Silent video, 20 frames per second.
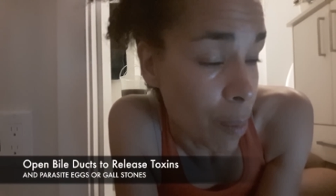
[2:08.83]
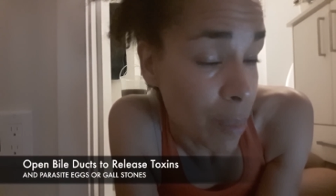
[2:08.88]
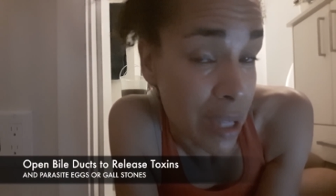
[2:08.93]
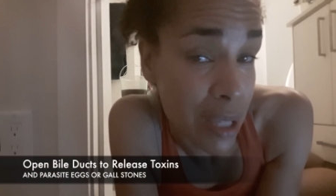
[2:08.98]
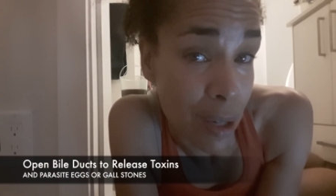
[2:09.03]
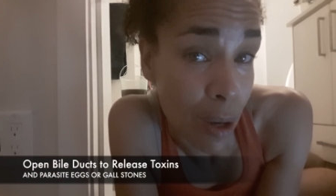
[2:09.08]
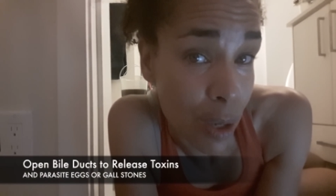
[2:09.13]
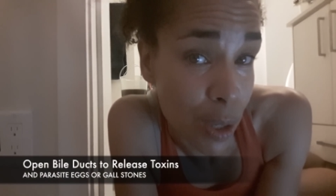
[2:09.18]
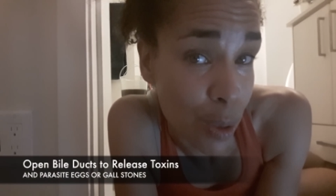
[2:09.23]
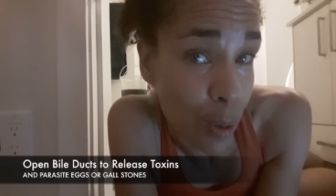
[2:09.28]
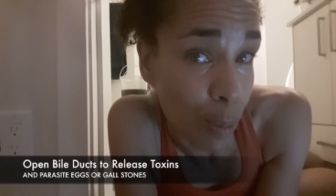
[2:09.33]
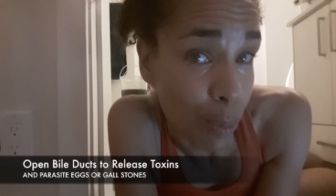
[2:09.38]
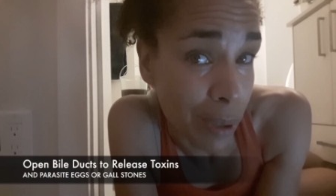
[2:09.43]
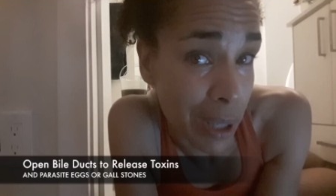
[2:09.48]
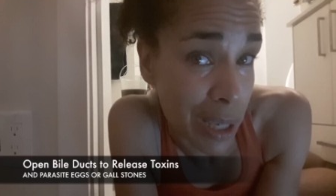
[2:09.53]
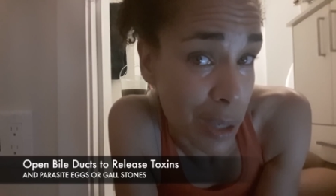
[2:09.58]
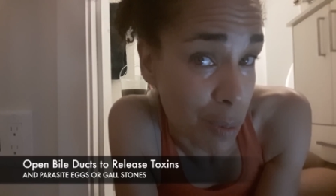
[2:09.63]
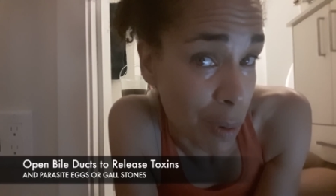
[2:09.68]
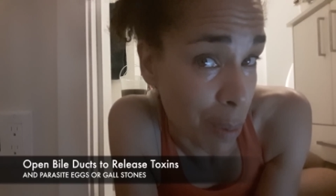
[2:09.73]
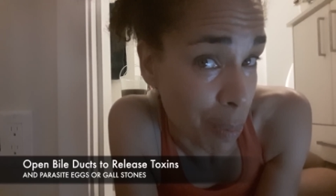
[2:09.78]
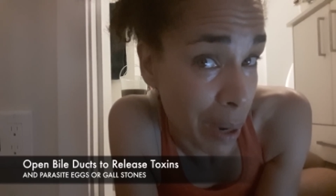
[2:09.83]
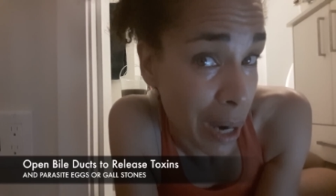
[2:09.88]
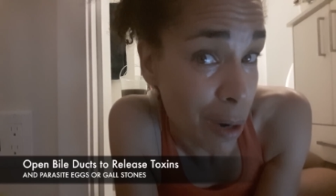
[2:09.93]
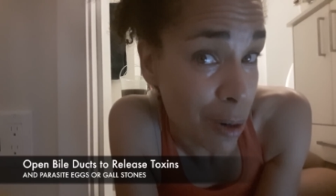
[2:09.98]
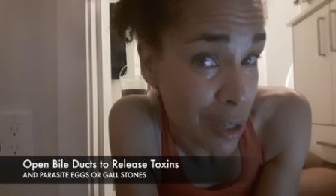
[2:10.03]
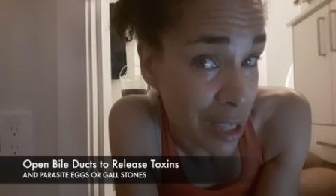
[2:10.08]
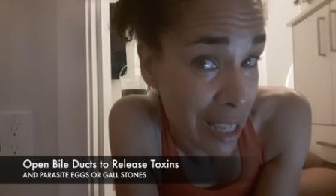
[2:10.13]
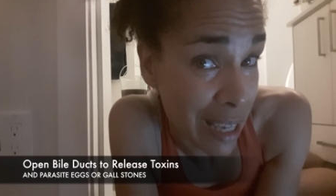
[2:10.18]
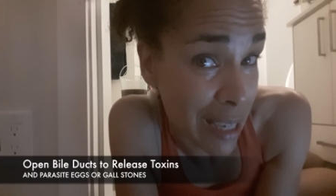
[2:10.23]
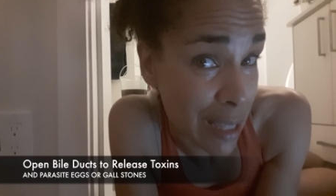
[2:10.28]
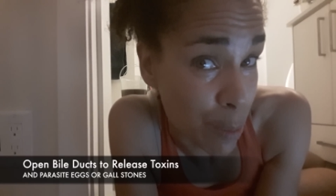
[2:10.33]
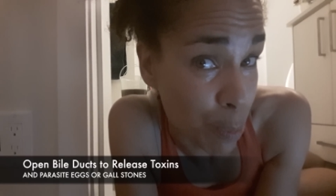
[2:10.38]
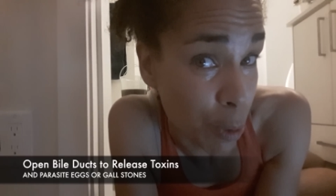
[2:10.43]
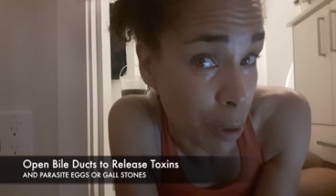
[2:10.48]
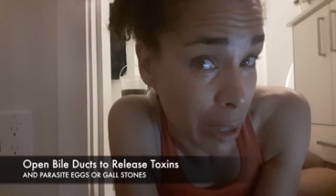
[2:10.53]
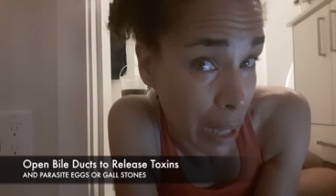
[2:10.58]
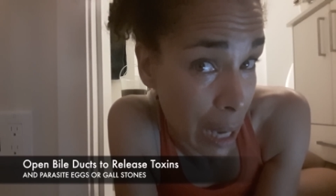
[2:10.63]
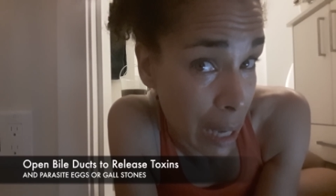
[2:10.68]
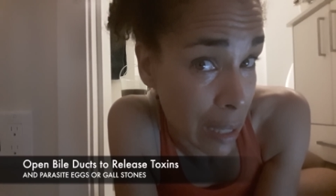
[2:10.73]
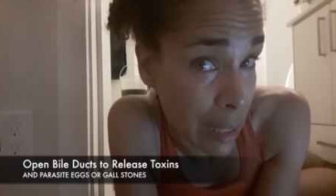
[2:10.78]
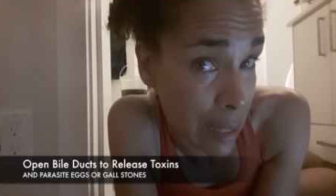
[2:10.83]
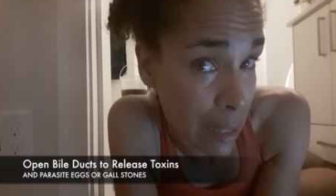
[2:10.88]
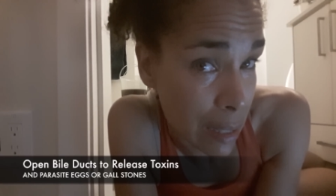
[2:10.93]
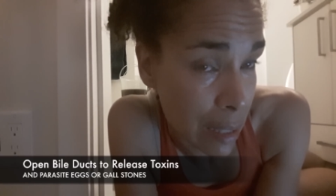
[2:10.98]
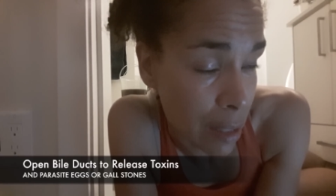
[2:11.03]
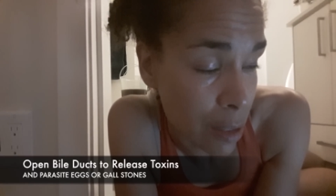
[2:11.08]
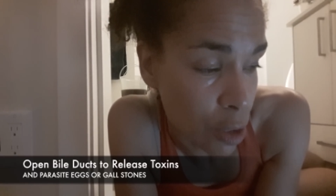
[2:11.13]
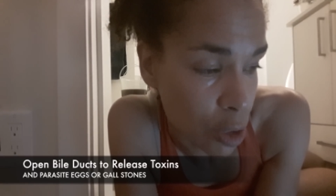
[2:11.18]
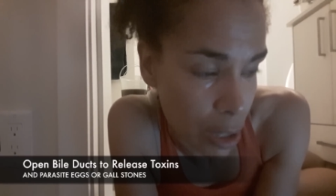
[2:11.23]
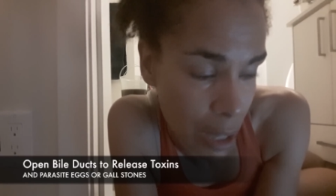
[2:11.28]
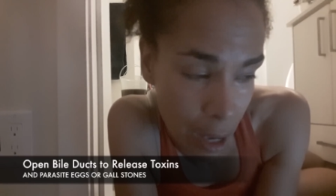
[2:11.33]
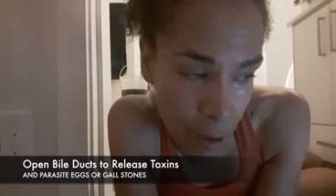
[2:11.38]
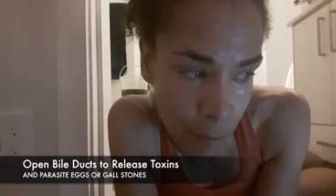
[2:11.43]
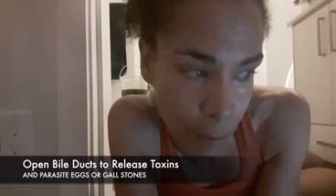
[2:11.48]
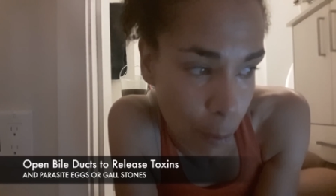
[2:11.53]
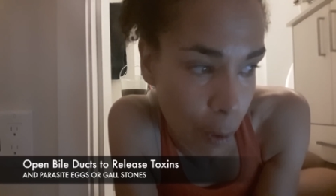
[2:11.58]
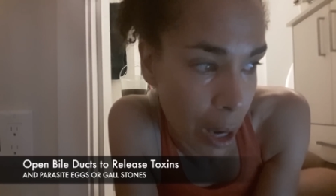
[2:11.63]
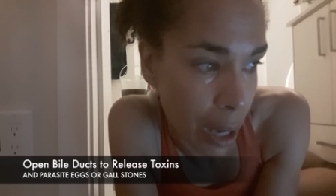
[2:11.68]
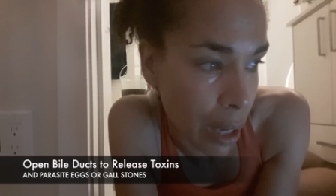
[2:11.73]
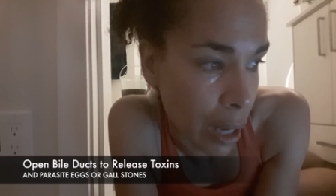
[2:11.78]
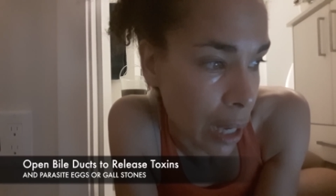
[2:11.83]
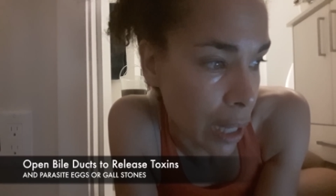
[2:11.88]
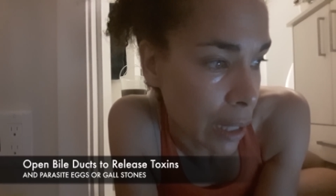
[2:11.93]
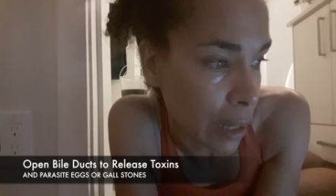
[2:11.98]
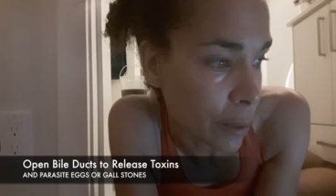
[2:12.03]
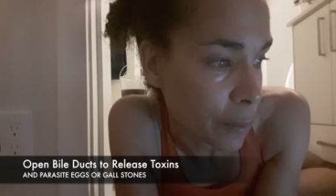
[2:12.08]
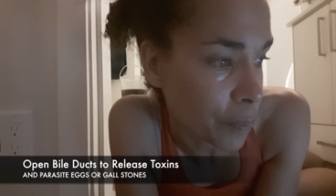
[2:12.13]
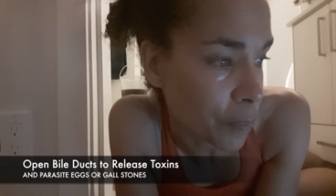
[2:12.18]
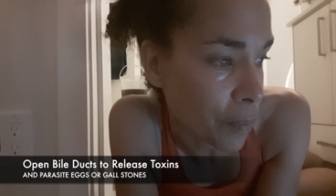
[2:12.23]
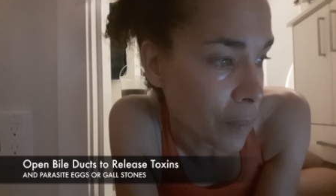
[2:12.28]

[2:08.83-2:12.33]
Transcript: It's also a place where parasites put eggs, FYI.